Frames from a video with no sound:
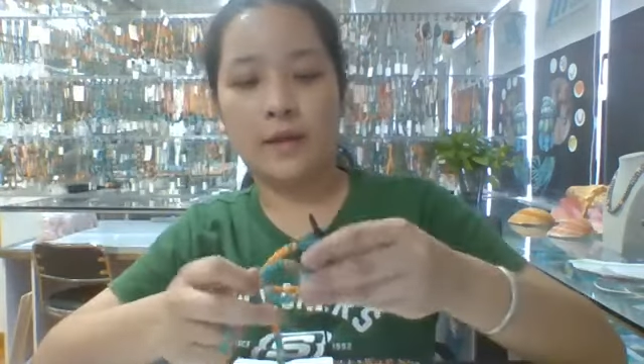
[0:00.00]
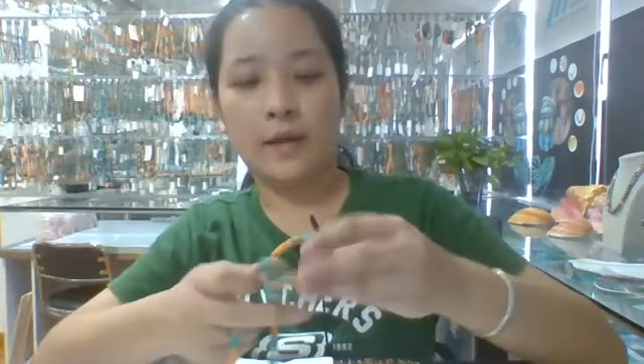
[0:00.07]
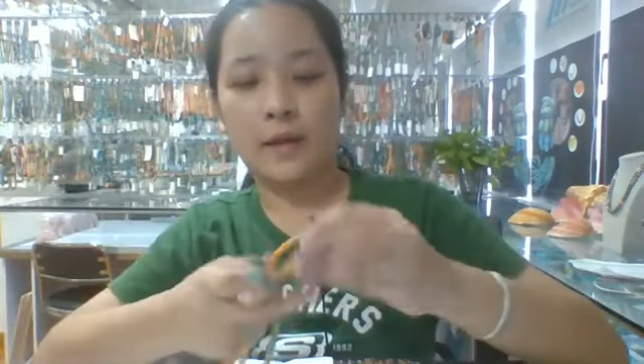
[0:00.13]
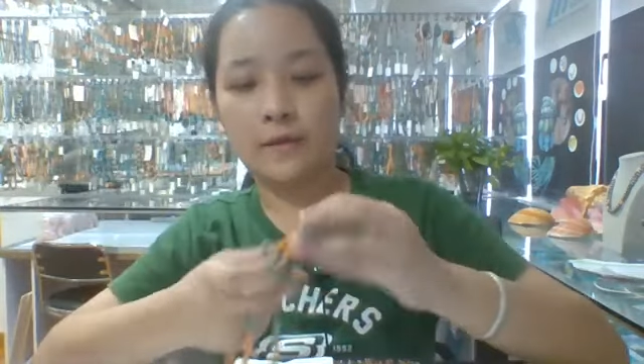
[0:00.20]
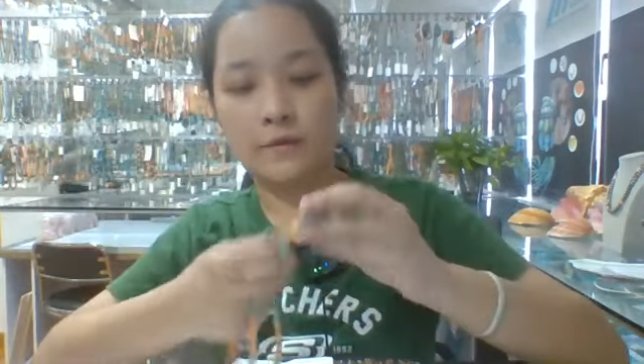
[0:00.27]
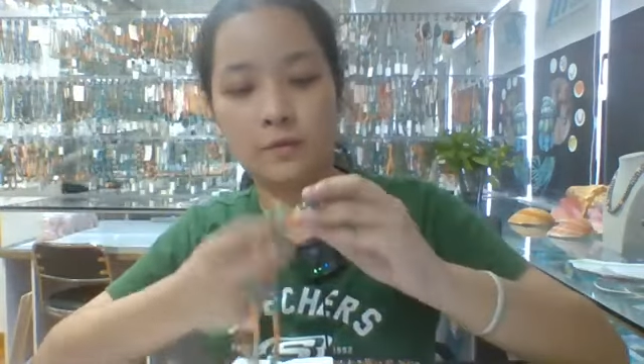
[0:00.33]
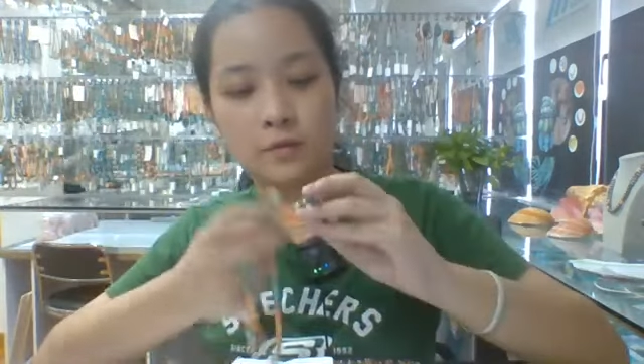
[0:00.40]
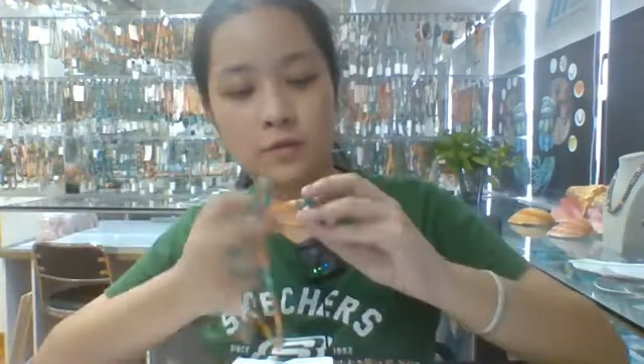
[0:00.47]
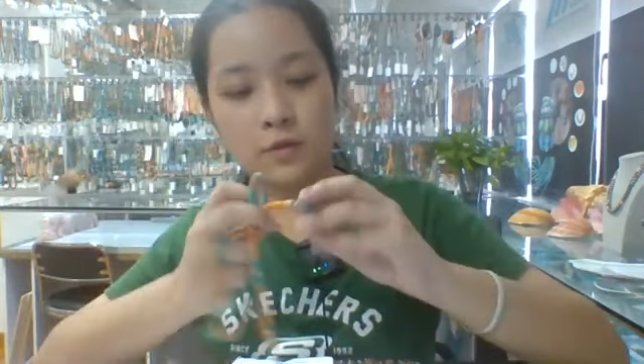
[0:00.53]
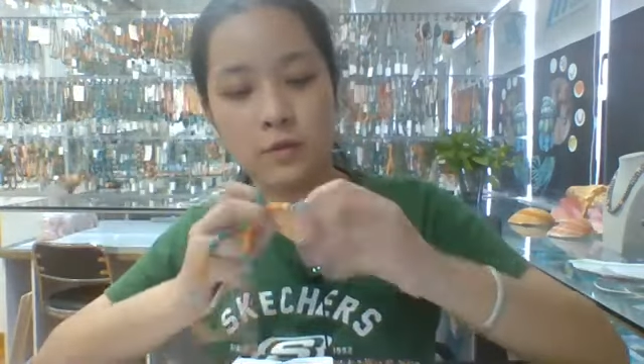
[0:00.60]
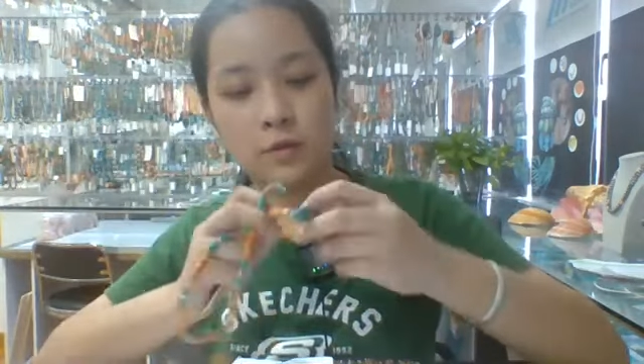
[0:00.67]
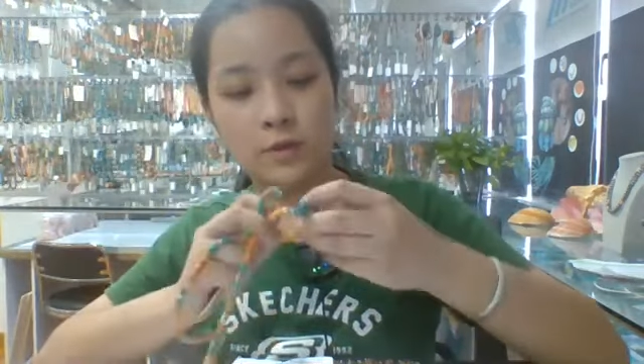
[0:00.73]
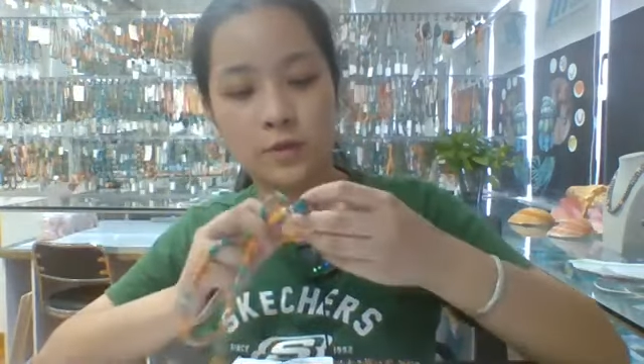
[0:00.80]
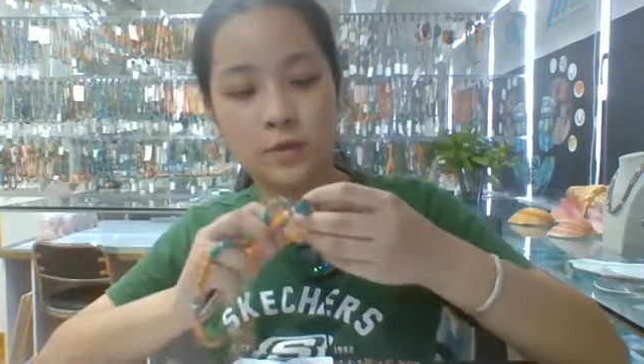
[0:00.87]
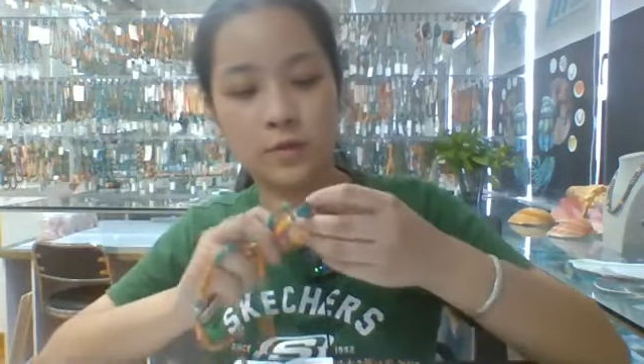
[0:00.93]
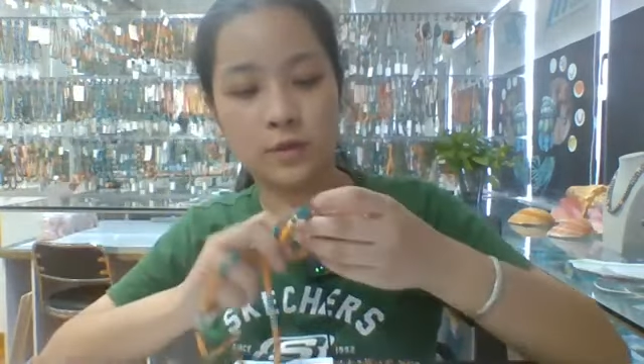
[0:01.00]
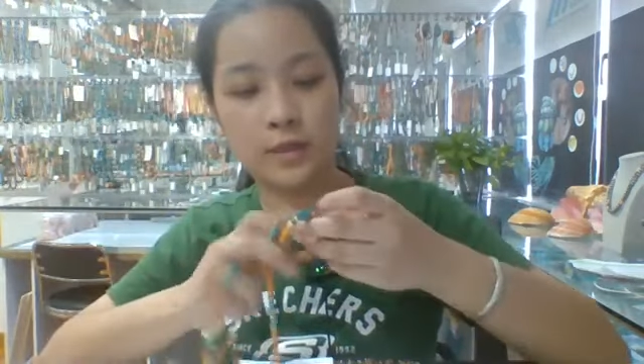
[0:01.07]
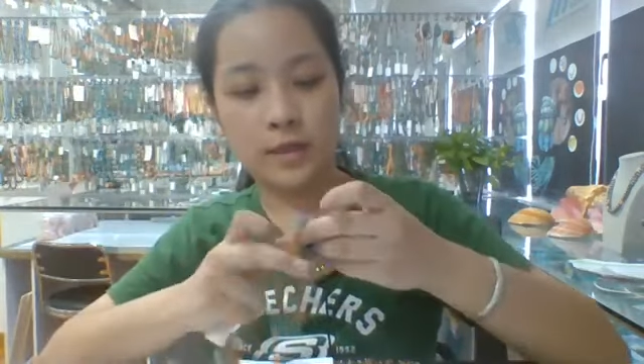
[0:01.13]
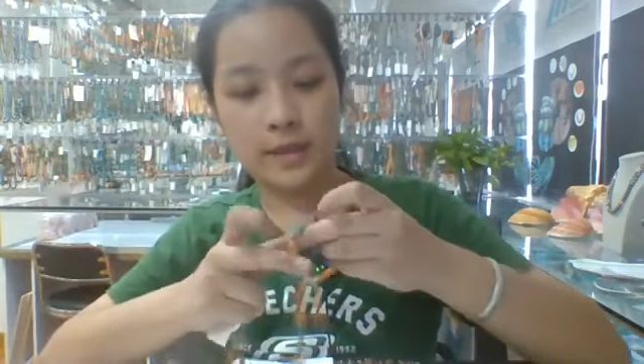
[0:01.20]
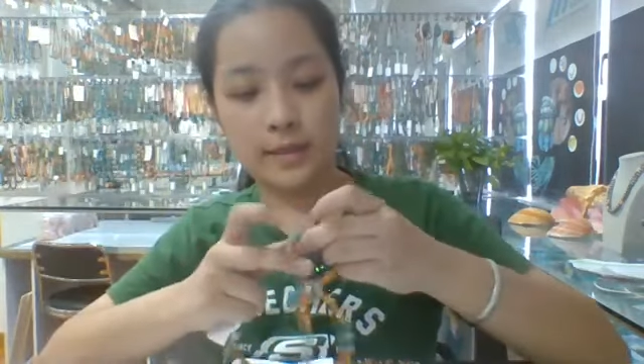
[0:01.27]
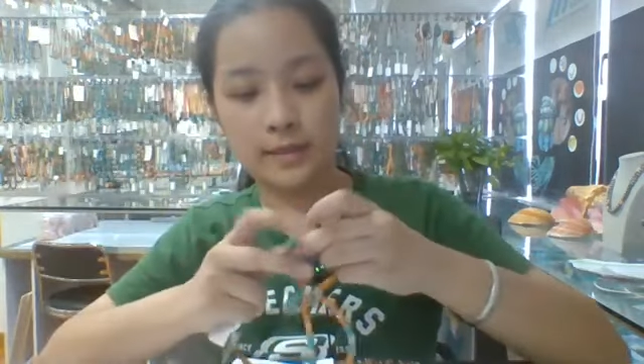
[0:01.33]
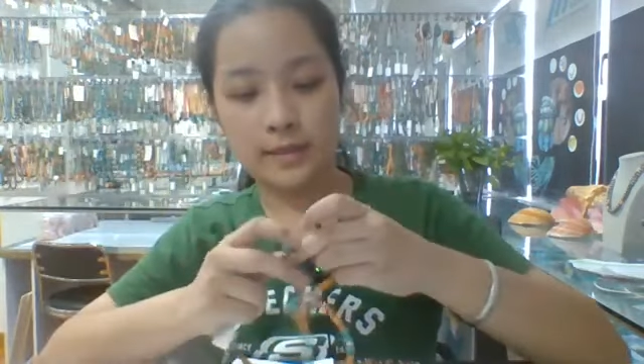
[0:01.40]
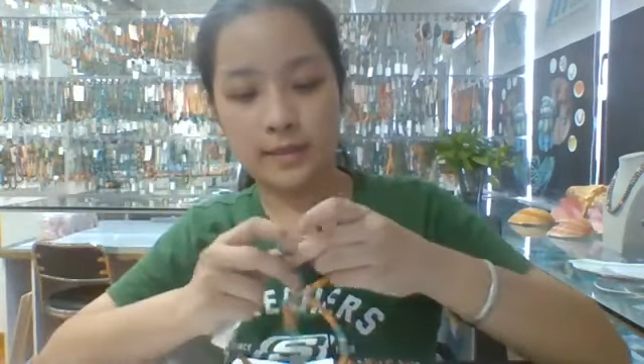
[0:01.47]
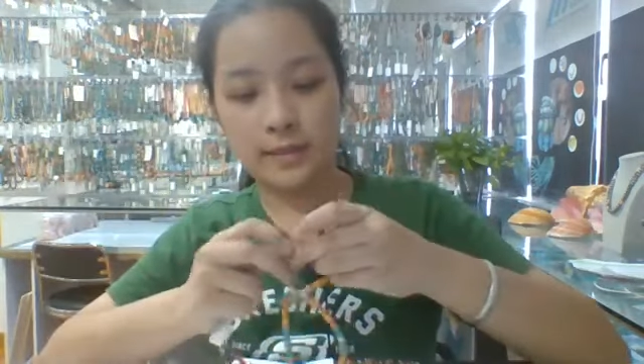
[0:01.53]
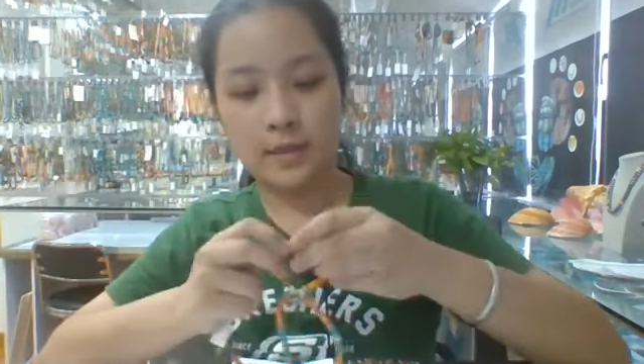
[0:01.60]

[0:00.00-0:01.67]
And I will show you this